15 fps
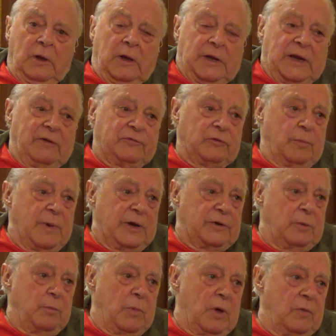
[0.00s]
And after
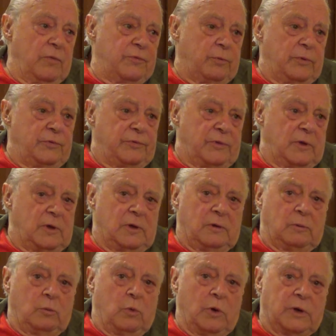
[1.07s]
about a month
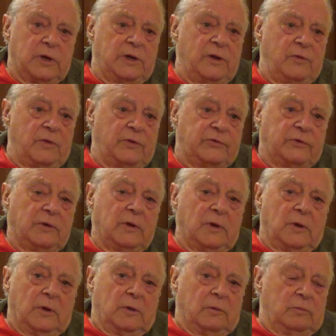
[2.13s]
with working in this
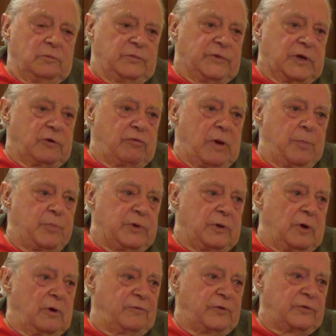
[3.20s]
decrepit
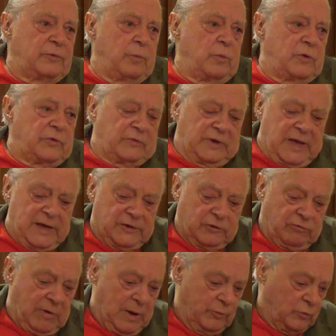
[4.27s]
office in which land
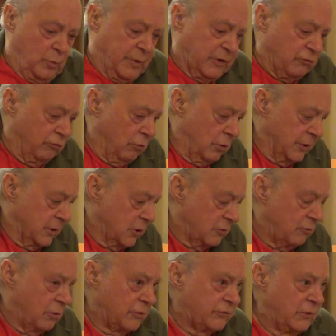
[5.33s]
crabs would be crawling
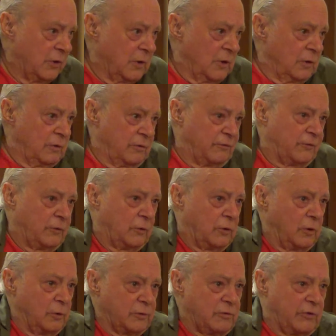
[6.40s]
across the
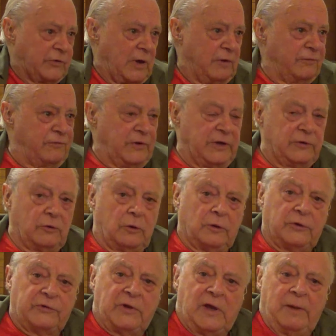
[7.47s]
floor, across our feet
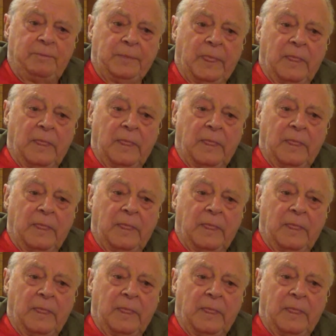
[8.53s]
all the time,